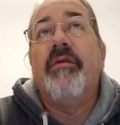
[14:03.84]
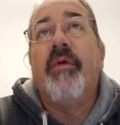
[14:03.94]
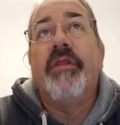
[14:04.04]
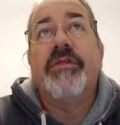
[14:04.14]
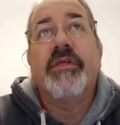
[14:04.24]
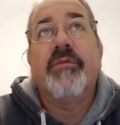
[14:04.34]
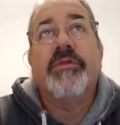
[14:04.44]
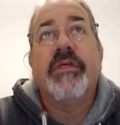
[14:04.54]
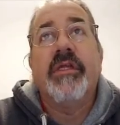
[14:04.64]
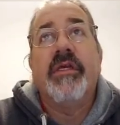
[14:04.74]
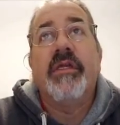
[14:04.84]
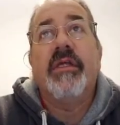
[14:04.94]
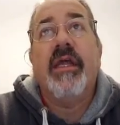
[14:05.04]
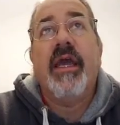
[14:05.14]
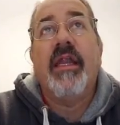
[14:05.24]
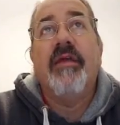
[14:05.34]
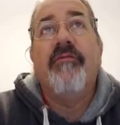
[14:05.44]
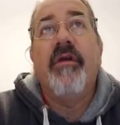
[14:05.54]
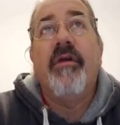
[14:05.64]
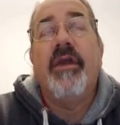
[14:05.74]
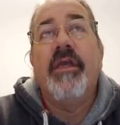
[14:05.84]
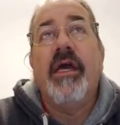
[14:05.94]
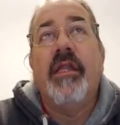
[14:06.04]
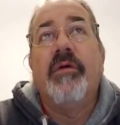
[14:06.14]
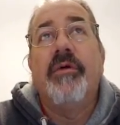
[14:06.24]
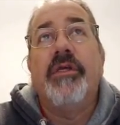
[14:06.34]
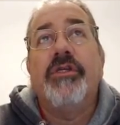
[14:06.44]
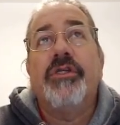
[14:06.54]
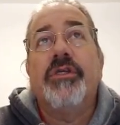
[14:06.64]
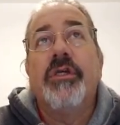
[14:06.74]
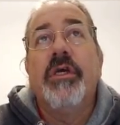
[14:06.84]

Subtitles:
way the sun was hitting it. It had a very yellowish